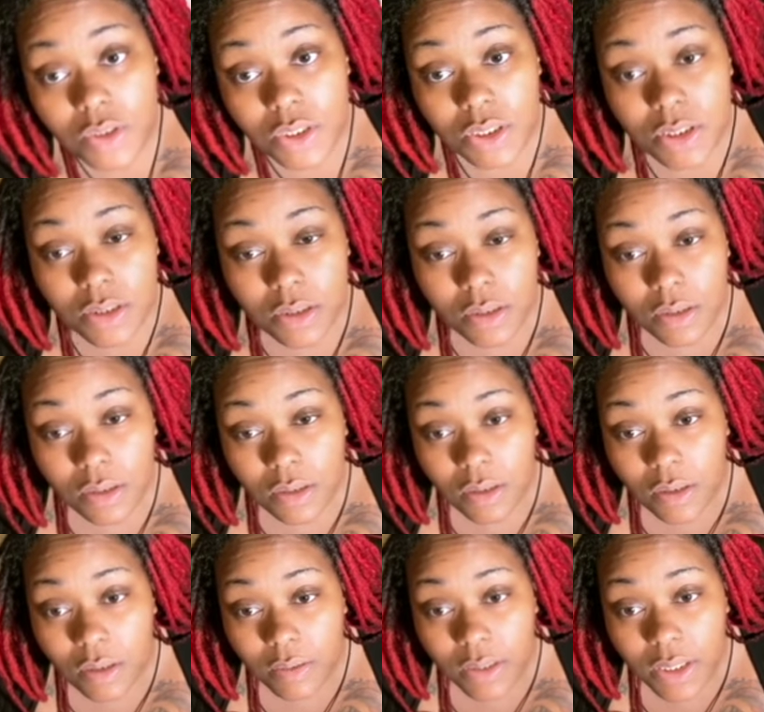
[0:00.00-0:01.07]
She
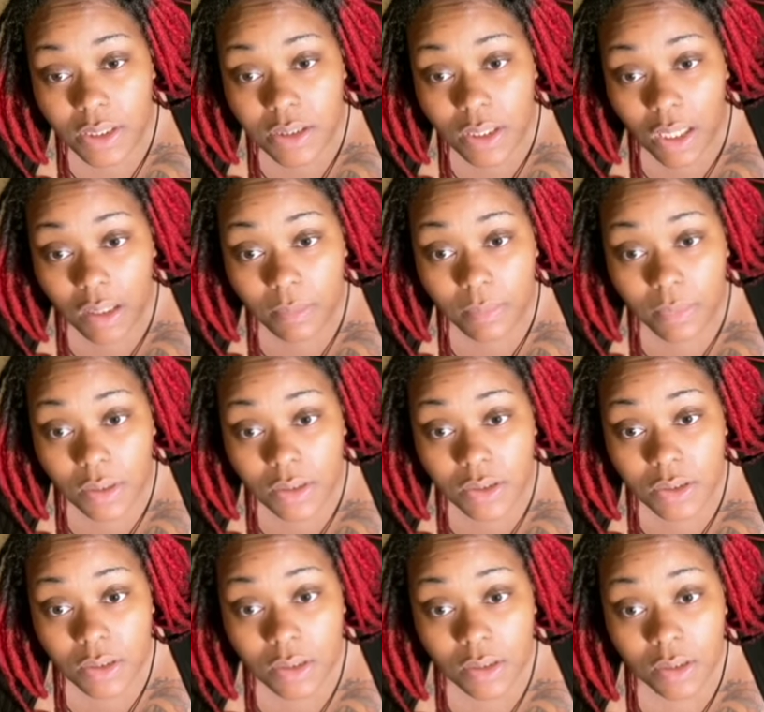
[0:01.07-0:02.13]
said, oh yes, how
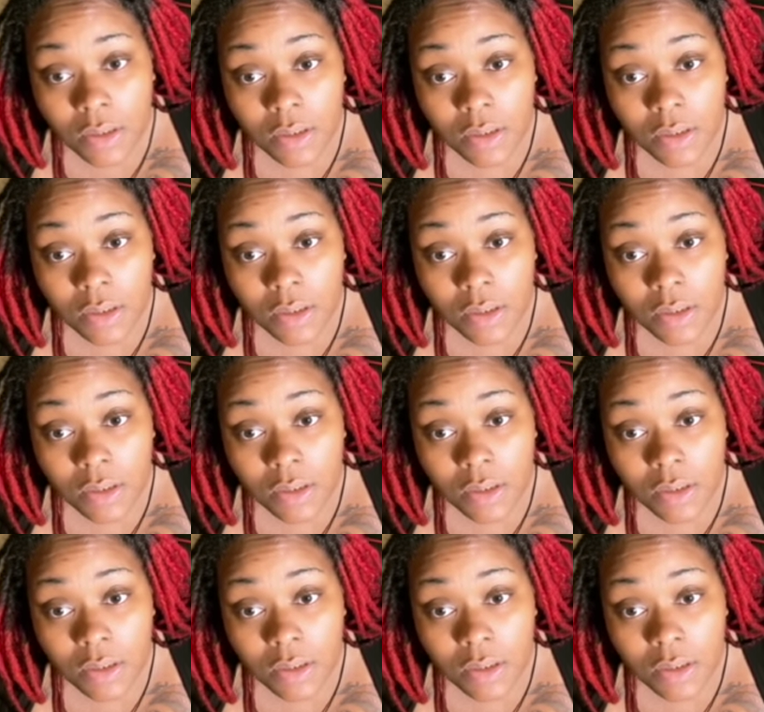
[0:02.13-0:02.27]
much?